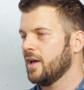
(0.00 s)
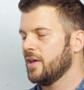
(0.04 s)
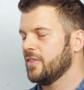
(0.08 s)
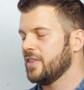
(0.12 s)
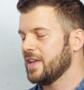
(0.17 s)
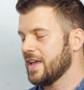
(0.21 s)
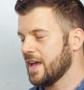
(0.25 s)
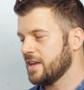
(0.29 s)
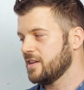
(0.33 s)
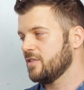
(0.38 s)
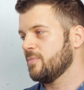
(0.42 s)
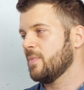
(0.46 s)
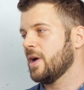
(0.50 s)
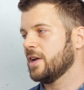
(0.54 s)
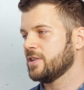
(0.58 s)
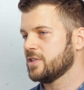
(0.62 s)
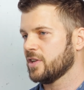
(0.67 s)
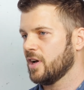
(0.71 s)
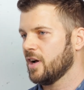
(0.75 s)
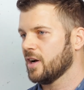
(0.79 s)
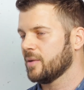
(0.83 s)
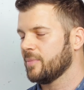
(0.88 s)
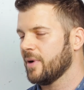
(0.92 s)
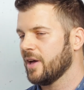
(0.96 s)
the end of my
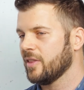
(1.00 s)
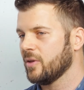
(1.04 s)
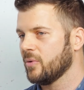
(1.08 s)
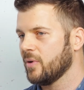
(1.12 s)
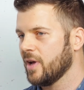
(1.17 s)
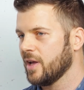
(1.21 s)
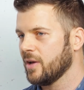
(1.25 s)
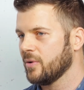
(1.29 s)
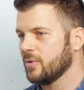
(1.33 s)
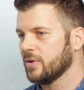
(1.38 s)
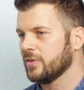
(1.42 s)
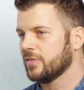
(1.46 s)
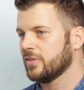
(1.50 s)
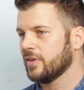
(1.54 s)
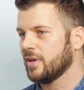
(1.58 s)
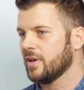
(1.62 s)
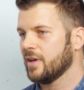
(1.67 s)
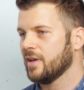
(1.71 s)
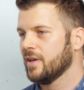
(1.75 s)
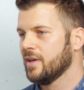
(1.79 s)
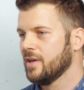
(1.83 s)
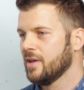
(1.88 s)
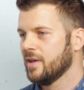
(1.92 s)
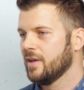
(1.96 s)
talk, by the way, was
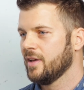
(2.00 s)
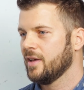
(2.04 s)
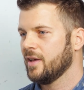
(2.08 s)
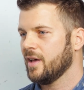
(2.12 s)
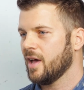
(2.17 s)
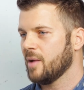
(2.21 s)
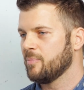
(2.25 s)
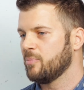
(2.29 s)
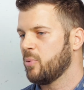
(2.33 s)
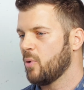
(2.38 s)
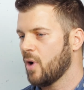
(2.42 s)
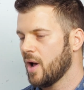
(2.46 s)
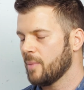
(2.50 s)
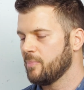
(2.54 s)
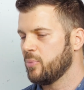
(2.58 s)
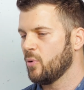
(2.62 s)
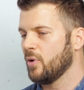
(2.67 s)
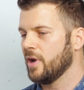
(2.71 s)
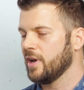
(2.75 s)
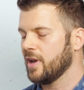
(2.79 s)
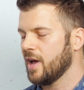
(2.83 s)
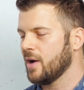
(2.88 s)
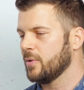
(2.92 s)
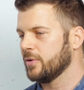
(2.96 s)
a
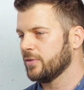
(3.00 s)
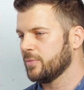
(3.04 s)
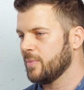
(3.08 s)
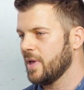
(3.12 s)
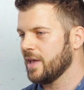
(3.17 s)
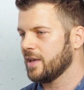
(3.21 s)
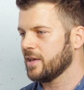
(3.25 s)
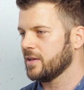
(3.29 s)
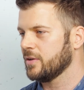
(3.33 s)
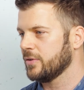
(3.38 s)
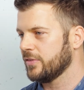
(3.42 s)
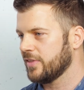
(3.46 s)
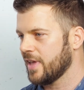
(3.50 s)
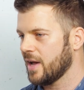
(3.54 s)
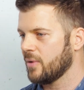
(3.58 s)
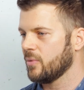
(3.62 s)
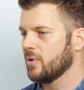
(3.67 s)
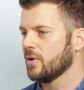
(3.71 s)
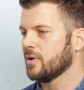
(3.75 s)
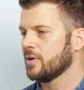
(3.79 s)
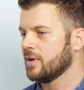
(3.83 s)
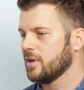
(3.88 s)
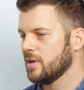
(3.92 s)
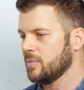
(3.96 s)
point I was making is that
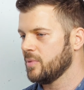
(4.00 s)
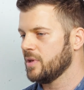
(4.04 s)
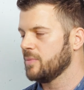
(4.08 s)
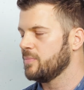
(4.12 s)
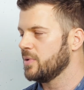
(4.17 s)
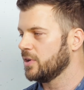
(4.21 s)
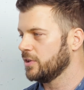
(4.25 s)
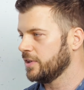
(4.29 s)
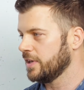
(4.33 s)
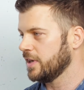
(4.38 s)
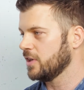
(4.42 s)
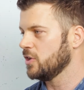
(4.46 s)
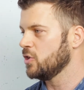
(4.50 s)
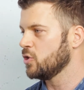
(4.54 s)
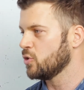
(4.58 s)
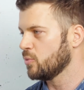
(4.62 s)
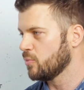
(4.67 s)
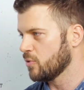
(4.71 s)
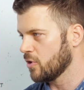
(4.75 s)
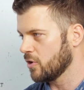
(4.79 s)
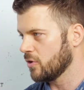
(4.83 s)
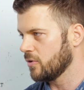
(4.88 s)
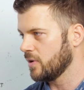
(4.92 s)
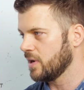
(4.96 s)
we're going to be building a new
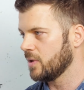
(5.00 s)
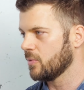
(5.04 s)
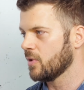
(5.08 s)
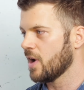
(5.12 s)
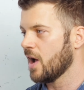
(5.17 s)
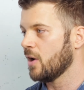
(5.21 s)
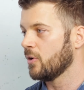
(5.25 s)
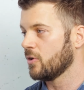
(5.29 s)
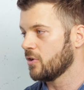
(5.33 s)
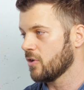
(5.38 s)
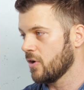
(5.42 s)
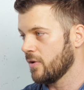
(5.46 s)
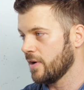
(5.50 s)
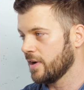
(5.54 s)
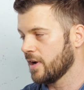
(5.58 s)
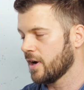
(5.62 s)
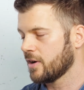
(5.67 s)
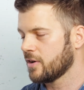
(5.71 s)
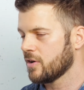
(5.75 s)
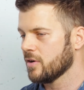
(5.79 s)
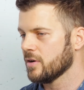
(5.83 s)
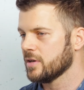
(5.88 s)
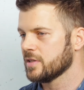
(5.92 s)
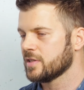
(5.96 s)
brewery. We're outgrowing our
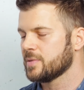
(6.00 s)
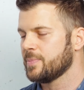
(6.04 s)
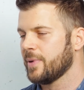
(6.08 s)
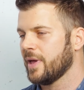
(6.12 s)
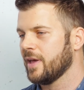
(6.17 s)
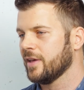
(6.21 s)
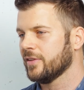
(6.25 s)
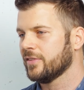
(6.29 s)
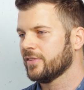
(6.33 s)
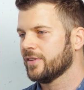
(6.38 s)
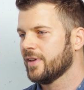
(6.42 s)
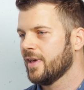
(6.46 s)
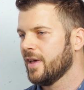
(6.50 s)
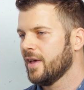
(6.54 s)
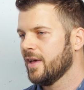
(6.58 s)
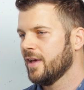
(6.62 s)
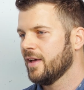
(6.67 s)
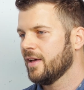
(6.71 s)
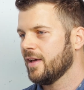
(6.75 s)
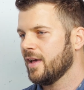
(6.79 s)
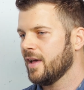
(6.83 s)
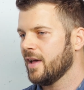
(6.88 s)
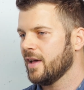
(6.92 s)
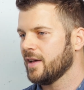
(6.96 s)
current space,
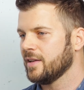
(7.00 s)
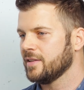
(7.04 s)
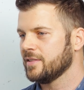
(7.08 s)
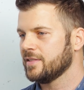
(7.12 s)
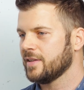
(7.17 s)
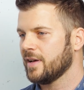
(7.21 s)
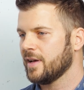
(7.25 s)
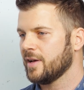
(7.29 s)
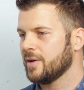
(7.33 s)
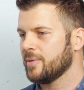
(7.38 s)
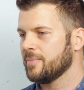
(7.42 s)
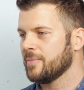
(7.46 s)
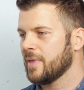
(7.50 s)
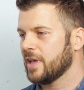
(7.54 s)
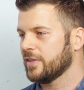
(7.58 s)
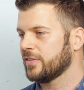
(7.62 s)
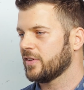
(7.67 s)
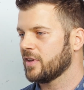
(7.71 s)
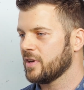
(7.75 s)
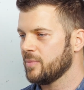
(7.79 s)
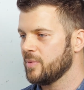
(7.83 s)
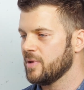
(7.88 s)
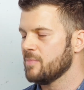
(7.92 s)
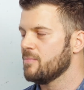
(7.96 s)
and that's
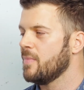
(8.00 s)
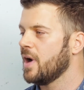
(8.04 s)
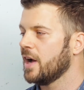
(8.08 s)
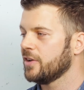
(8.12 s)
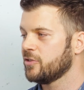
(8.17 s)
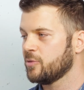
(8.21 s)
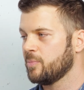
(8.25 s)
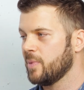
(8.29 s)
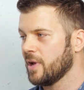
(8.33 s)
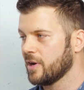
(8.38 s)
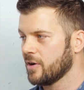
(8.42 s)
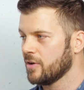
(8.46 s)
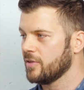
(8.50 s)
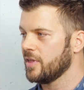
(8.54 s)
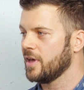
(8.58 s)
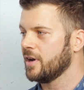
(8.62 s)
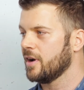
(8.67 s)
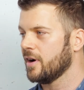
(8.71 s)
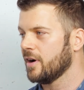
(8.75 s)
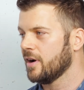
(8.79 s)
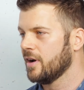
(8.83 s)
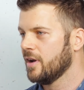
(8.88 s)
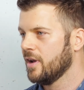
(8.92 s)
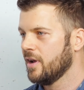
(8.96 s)
going to be much bigger than
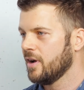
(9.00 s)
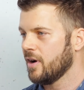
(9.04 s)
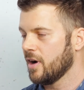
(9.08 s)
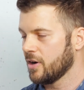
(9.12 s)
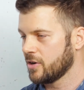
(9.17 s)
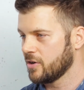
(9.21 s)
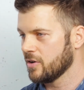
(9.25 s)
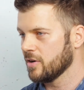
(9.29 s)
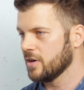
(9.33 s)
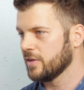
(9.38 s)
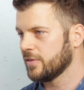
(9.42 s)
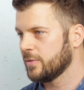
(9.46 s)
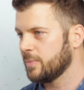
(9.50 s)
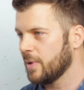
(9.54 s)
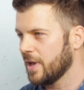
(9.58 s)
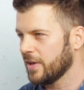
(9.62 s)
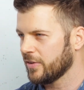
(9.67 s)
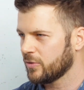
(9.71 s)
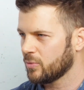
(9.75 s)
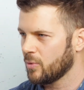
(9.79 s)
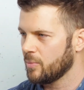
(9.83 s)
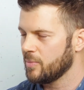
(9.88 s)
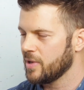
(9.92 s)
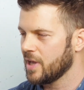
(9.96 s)
our current
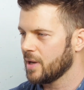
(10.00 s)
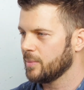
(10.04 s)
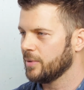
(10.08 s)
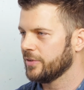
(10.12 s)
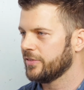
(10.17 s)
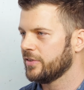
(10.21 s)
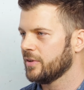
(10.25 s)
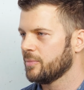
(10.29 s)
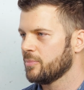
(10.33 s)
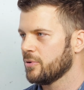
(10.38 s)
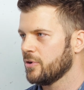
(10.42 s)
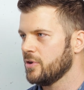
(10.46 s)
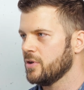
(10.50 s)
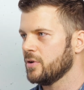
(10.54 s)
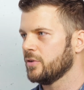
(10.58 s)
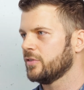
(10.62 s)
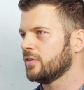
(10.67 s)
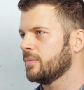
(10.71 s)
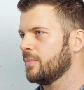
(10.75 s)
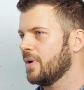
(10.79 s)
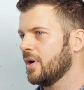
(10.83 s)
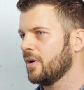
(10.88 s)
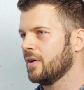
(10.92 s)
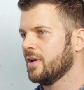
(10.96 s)
space. We'll be able to
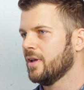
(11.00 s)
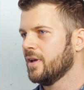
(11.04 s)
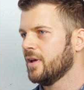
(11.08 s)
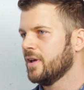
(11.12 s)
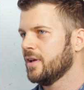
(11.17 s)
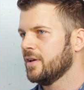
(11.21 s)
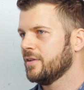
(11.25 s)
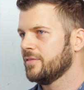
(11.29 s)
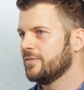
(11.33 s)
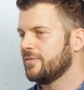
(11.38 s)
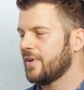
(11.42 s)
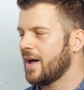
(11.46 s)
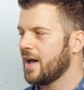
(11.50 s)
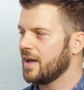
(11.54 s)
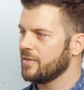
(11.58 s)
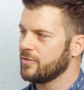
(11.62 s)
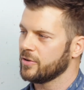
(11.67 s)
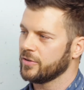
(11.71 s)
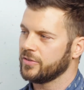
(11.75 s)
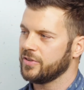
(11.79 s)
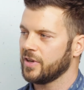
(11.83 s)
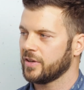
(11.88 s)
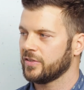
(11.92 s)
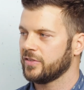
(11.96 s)
produce about 5
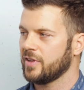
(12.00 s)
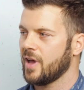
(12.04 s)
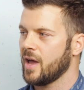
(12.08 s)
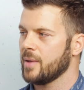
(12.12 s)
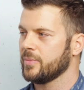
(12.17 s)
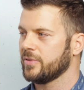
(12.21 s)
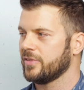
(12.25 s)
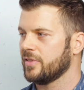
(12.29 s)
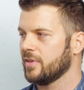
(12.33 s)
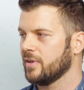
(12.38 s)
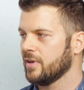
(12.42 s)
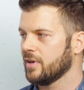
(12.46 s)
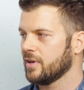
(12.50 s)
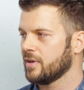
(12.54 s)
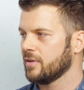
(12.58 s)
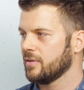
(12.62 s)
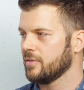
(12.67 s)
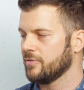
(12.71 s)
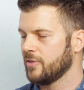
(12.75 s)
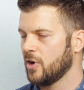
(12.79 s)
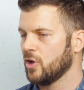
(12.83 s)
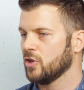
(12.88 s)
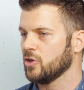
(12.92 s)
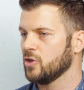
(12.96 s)
or 6 times the
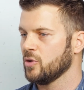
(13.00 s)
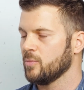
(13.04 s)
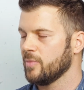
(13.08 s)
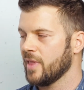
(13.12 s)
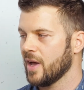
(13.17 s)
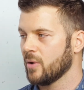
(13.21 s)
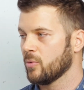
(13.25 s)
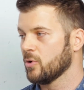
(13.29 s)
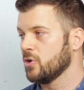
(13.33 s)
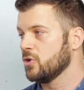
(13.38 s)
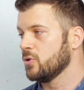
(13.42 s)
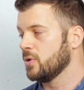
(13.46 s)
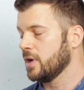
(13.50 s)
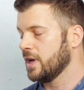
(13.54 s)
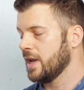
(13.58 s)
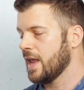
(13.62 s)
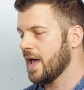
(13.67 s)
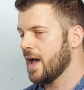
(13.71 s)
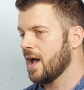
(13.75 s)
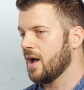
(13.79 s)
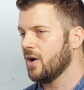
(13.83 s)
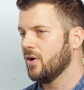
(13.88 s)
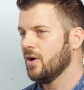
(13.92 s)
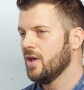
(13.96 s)
volume that we're doing
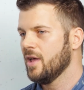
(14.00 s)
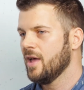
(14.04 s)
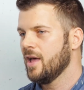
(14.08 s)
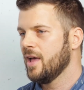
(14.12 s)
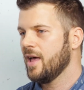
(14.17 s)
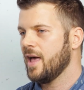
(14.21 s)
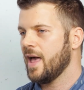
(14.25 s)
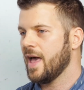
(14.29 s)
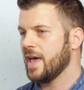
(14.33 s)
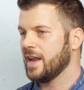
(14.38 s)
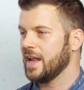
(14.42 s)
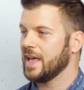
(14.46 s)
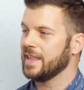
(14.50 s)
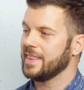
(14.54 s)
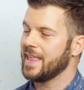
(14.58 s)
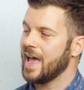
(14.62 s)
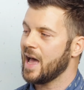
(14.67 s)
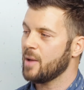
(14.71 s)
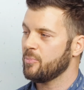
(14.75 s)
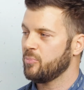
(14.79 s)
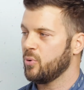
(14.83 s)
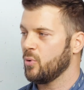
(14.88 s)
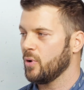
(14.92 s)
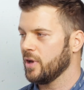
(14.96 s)
now. And at
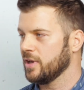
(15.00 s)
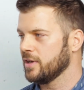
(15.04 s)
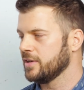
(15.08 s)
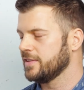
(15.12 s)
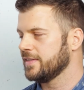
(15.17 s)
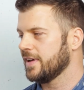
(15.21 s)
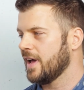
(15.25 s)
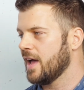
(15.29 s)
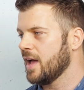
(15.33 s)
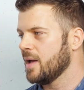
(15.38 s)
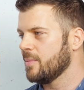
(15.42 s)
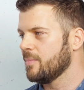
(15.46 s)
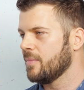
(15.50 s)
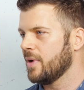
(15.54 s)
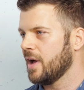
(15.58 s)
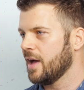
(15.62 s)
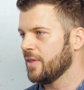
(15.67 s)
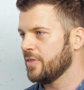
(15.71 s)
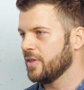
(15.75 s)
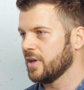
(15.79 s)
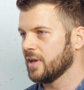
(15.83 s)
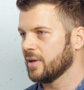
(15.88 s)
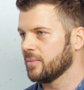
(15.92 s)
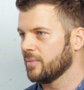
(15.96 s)
that point in time,
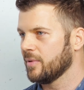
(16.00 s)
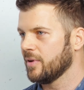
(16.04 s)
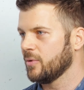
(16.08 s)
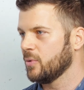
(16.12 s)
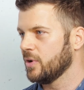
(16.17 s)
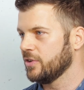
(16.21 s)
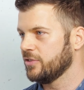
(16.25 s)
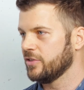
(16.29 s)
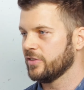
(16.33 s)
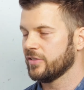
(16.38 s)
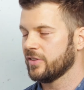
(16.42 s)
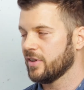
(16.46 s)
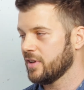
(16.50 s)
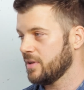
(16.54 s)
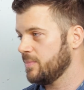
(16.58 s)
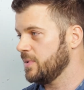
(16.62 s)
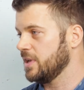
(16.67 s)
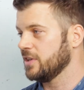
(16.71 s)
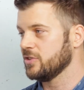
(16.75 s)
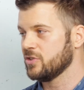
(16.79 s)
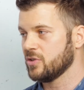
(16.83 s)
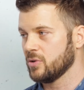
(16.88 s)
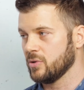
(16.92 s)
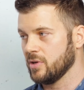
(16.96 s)
I think, which is going to
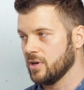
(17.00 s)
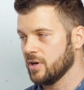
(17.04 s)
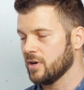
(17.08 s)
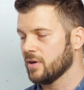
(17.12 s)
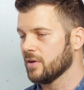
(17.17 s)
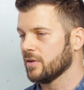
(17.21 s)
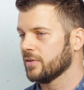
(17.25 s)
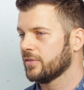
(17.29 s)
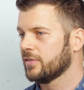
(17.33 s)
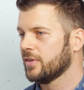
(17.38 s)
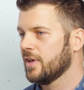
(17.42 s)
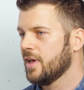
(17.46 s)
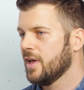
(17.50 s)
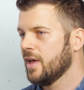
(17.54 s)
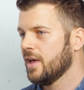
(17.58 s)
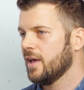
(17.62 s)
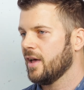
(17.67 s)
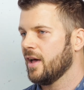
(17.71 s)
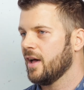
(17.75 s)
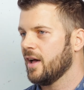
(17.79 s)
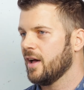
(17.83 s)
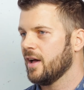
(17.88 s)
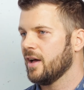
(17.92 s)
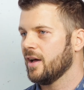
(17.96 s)
be in 2 years,
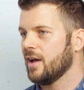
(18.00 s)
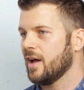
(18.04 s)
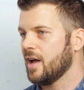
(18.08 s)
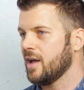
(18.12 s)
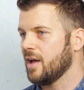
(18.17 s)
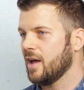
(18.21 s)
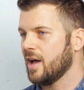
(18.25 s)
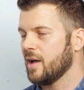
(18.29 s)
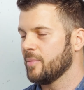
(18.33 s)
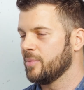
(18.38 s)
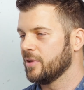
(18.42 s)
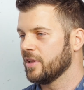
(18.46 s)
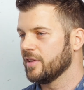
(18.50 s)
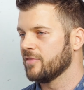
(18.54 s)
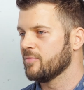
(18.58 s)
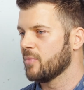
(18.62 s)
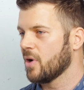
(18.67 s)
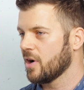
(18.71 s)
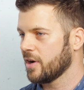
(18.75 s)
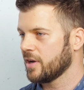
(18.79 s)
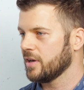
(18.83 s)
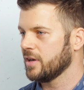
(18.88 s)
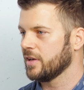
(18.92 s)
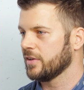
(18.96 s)
I believe
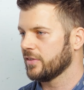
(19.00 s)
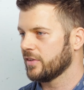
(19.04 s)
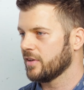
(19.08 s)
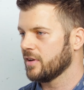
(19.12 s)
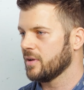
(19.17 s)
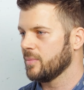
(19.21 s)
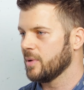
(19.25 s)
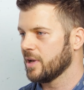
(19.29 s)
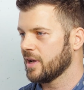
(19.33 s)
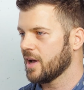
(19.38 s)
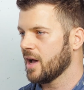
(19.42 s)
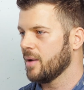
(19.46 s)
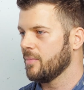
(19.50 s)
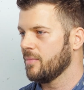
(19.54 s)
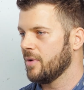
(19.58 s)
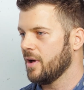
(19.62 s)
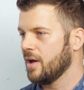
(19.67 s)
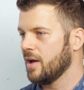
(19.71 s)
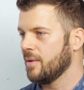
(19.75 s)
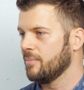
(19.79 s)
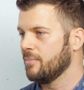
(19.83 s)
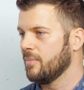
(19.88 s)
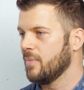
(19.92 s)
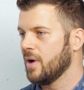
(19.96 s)
marketing is going to become
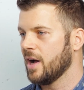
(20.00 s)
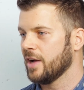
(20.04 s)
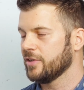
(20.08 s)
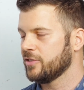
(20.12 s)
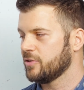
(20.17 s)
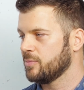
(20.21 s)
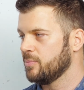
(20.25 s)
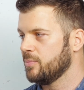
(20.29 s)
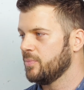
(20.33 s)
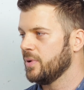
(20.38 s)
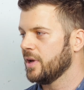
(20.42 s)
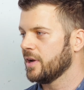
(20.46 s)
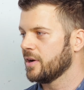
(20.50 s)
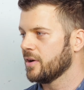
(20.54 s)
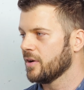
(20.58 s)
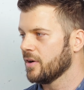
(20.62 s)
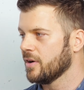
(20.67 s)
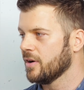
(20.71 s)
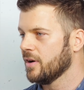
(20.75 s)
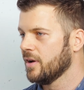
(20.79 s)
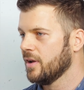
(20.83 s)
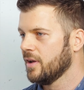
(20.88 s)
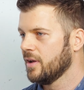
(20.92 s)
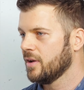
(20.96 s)
a much
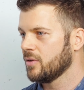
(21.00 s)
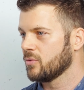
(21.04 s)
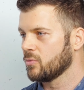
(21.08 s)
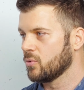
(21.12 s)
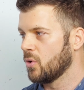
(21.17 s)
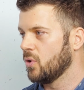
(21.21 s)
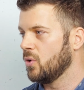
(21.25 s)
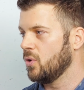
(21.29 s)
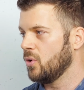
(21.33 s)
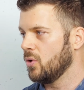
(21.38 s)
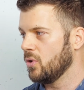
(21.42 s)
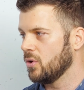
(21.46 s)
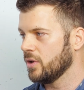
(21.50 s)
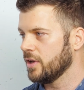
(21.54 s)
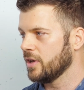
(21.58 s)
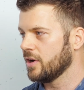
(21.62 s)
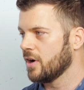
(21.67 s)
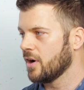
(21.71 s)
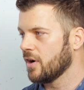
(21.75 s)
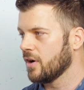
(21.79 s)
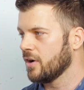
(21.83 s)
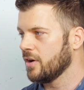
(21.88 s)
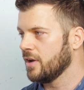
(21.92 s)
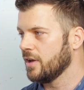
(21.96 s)
bigger role in
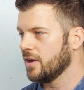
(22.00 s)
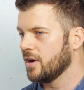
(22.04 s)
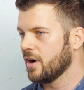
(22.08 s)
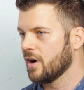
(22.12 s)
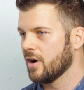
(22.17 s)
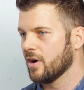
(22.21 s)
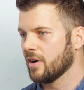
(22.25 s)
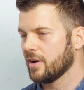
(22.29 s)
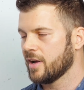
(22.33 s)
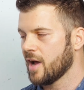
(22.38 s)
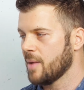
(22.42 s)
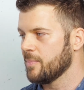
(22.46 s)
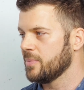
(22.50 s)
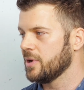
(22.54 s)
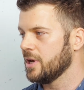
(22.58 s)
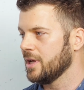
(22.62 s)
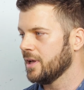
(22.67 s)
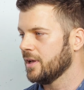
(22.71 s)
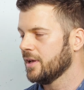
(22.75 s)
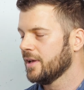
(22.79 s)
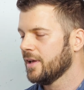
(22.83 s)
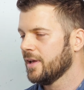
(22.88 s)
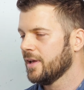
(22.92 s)
our company.